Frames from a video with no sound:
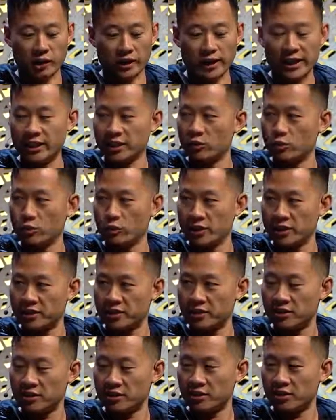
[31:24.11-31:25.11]

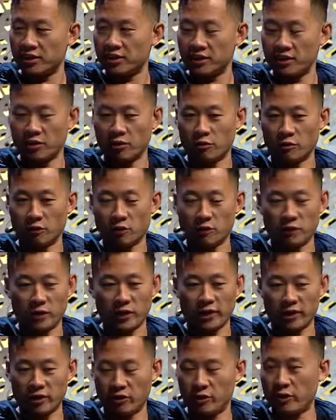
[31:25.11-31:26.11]
increase,
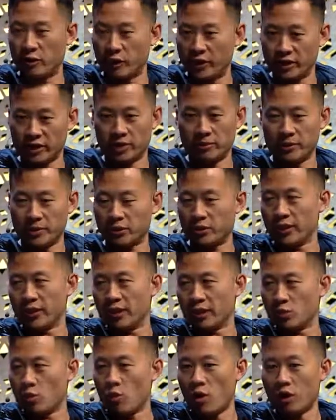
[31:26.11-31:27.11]
income
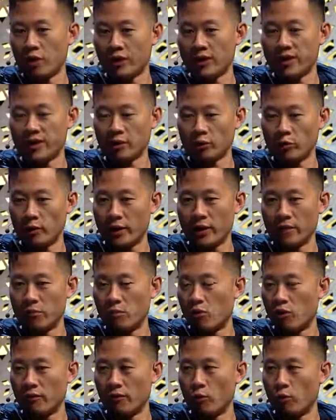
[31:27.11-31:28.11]
inequality and create
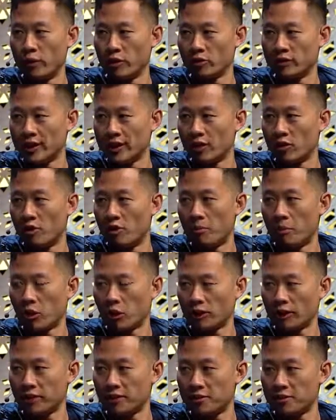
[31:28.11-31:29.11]
more of a winner-take-all
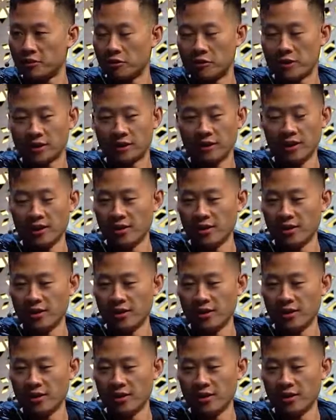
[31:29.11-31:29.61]
market. So, like,